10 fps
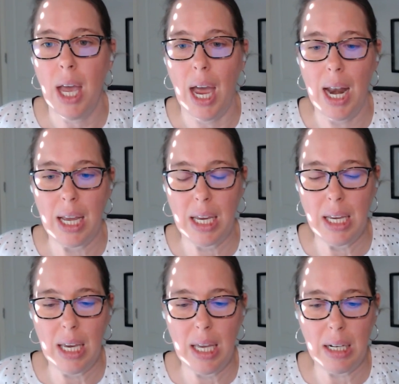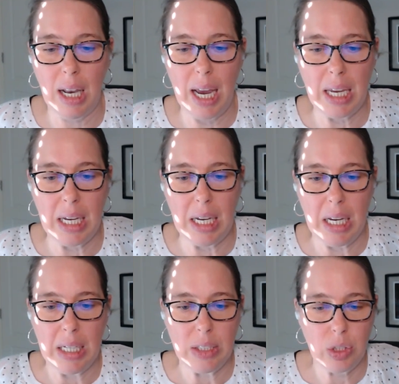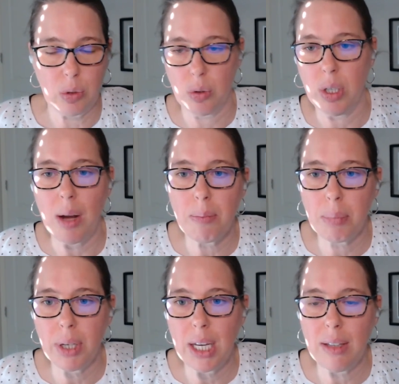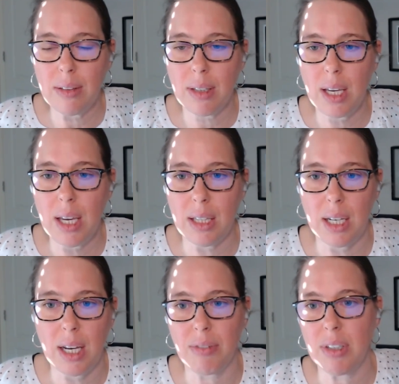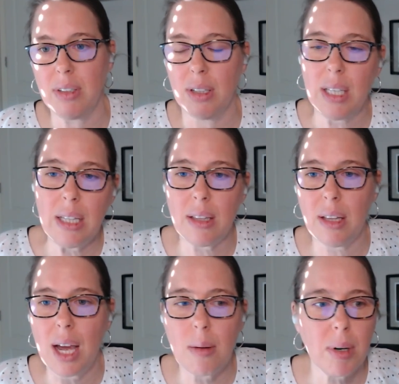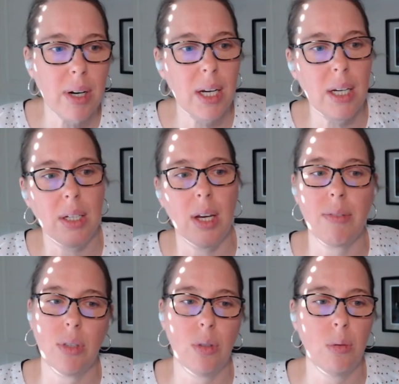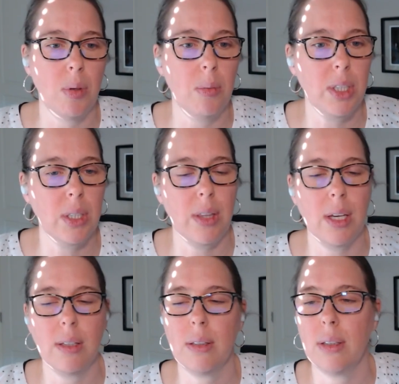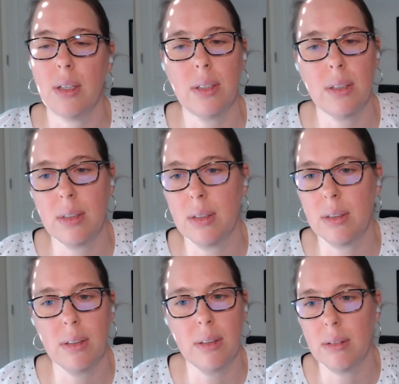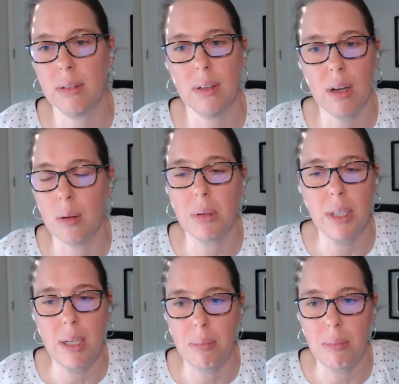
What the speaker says: and it can get like screwed up pretty easily, and then you have to delete the library and you have to do a whole bunch of things. It's just a complete